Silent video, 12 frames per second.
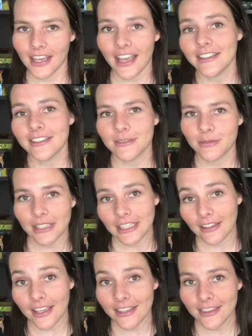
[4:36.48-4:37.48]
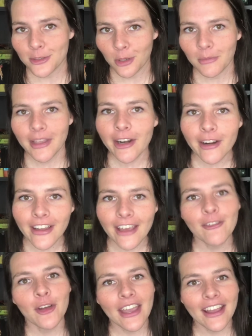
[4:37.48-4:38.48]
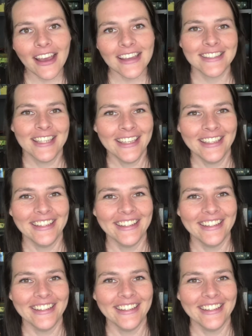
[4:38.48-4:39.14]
I just really like the Stormlight Archive, okay guys?